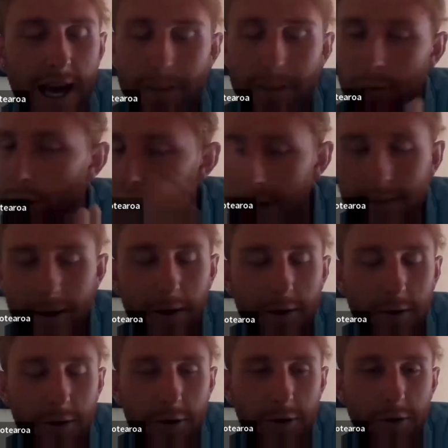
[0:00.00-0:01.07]
And we'll email
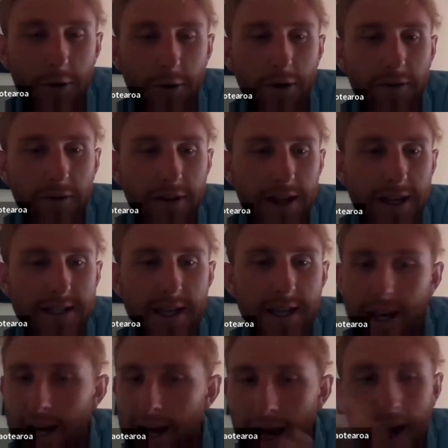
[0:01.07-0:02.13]
you through all of this
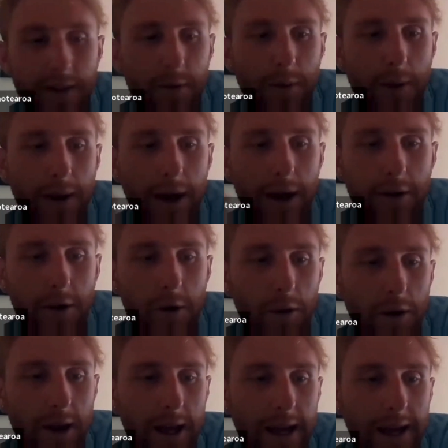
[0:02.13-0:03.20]
and the webinar
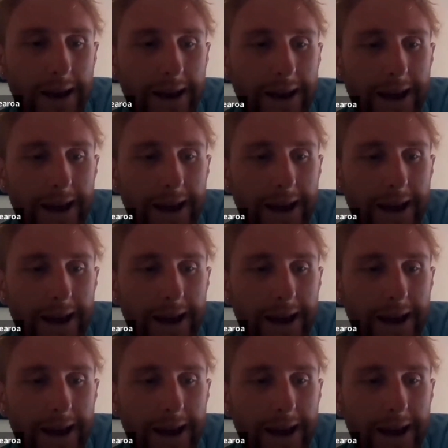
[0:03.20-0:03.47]
recording.